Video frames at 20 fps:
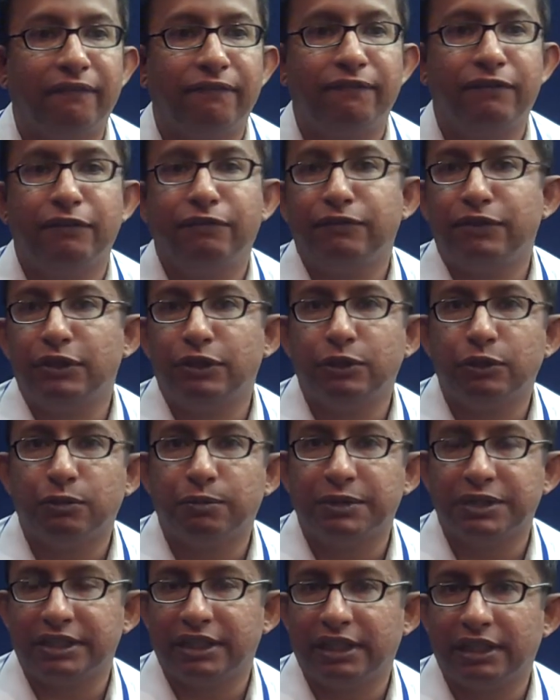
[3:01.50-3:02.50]

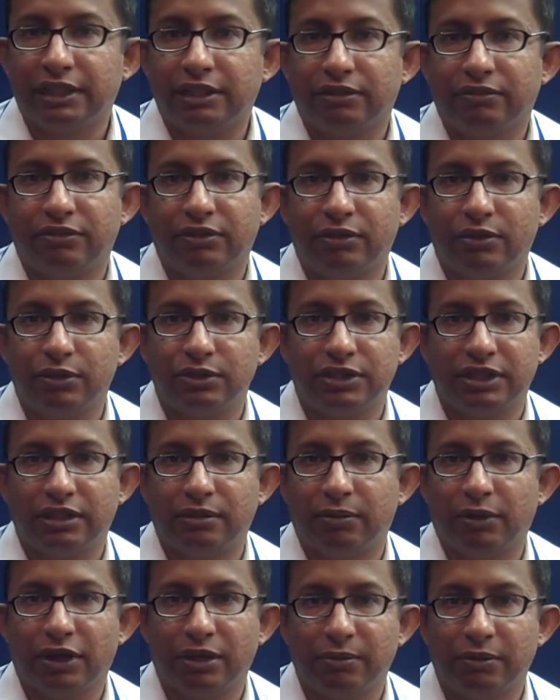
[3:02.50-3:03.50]
52% of those at the
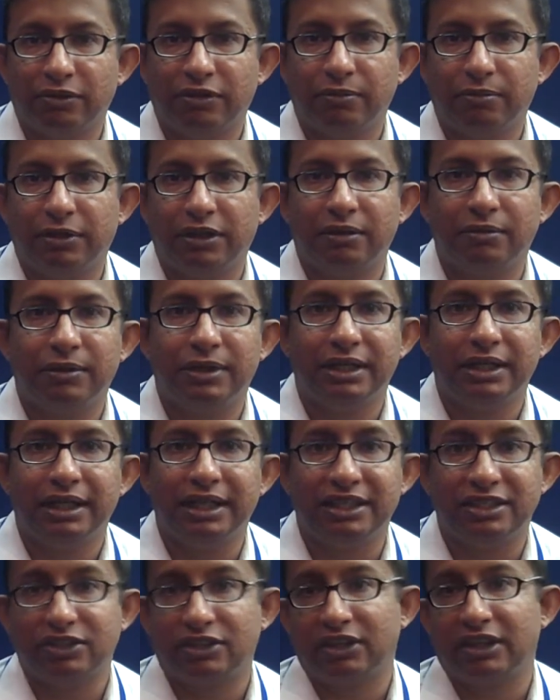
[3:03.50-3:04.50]
bottom of the pyramid
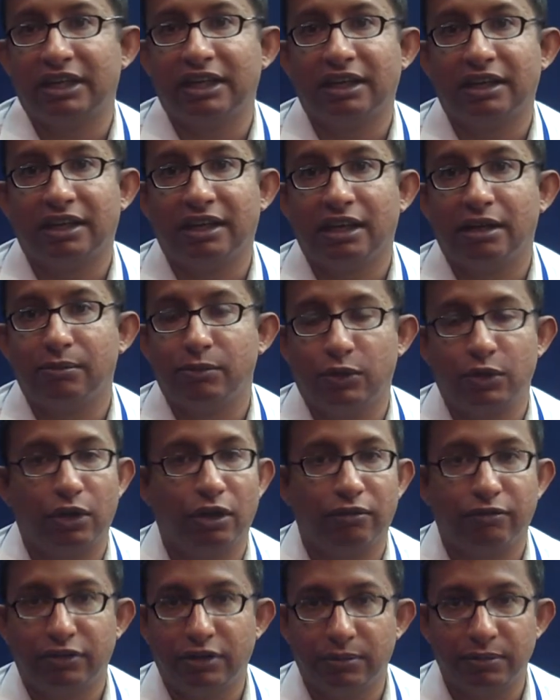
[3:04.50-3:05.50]
in Sri Lanka are more
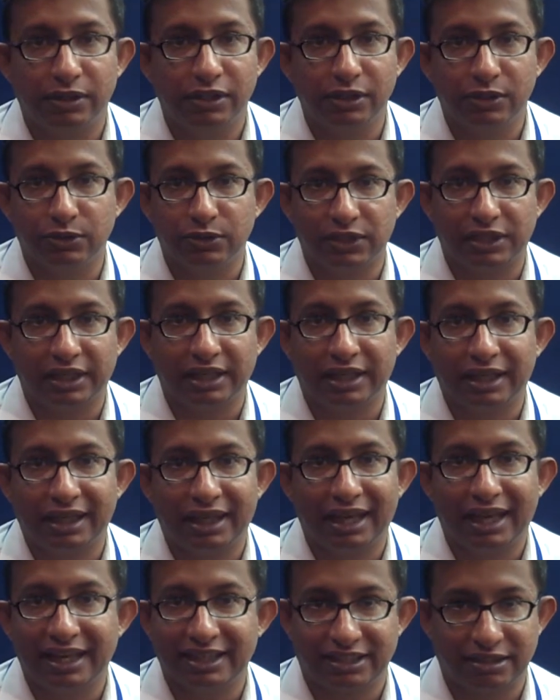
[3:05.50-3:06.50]
comfortable using
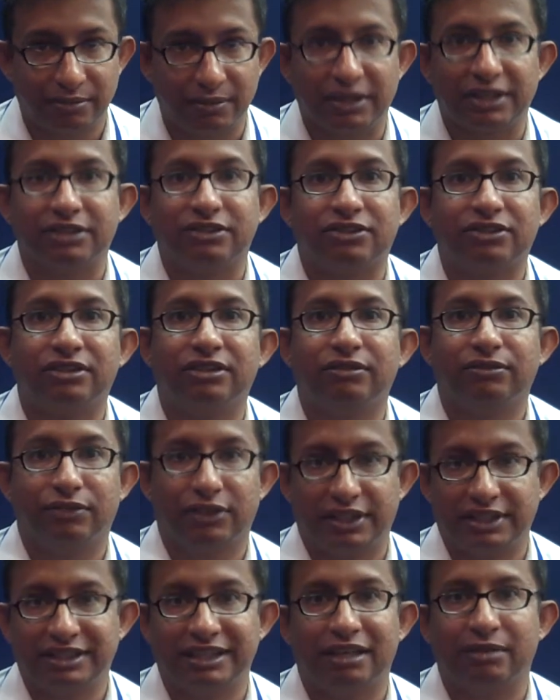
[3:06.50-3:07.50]
SMS, for
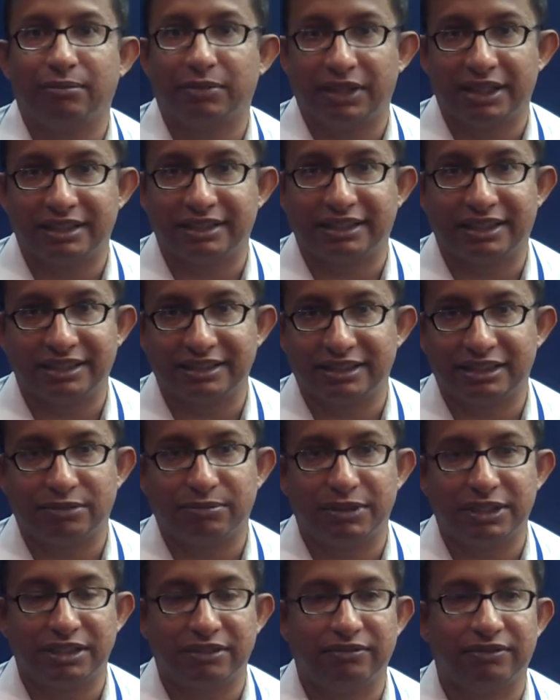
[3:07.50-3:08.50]
example, as a
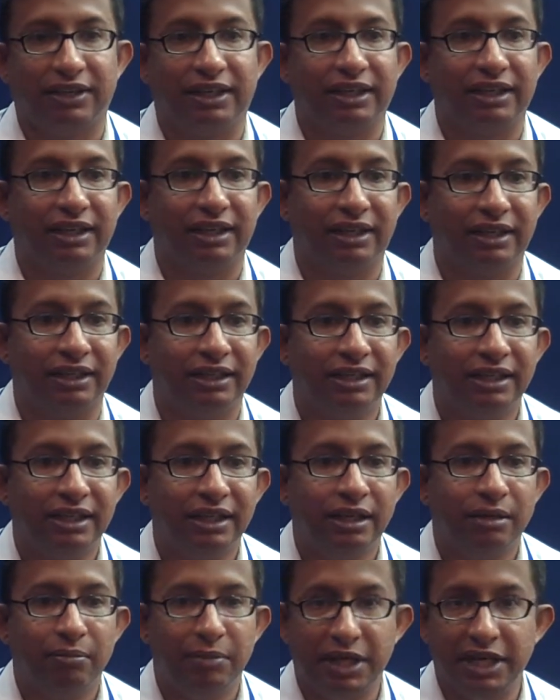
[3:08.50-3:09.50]
specific
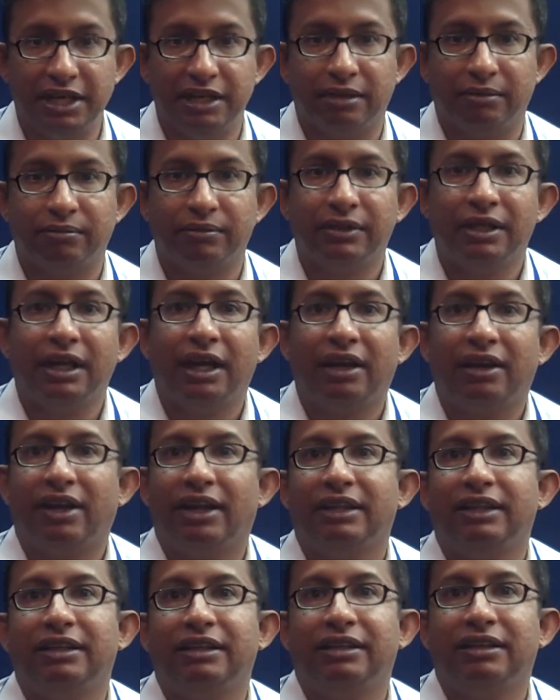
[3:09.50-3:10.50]
medium,
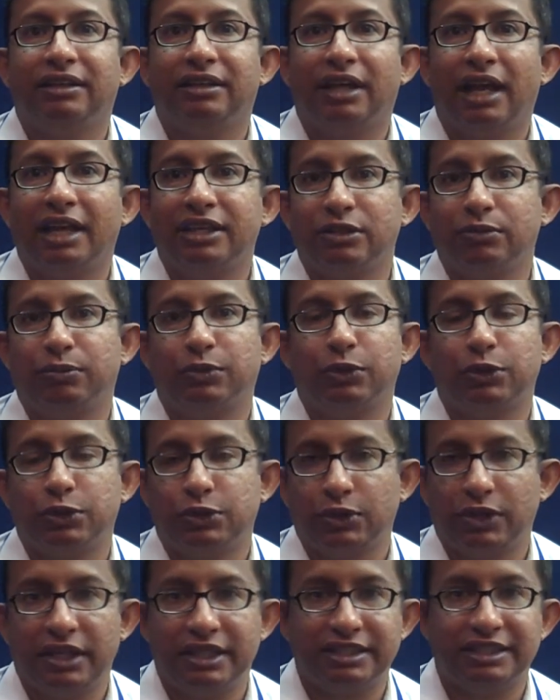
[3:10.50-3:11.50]
rather as opposed
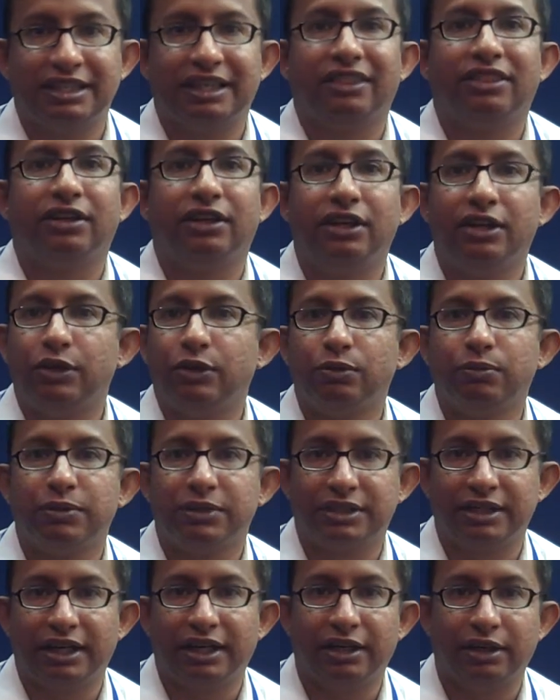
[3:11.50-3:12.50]
to, let's say, 32%
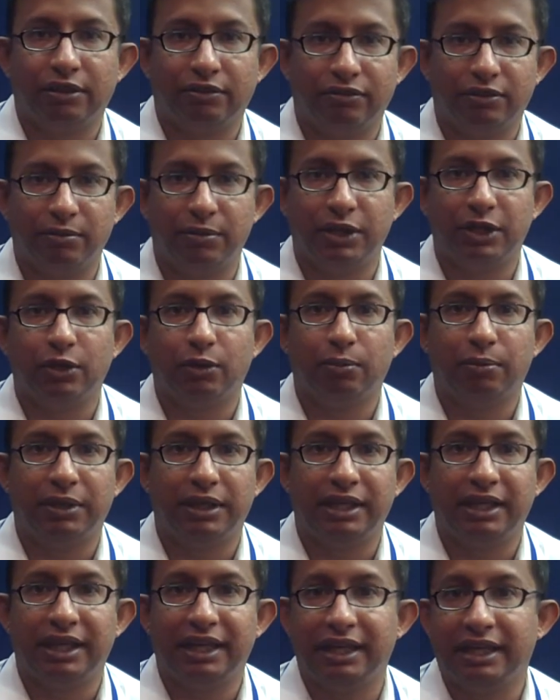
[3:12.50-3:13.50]
of the BOP
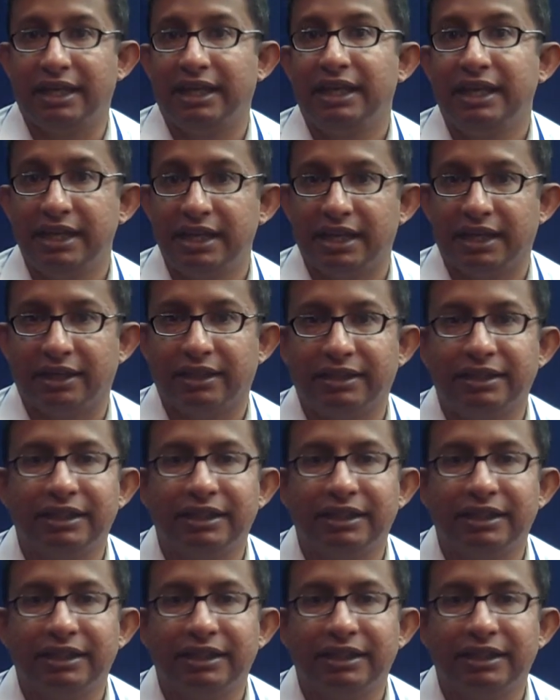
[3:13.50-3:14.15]
in India.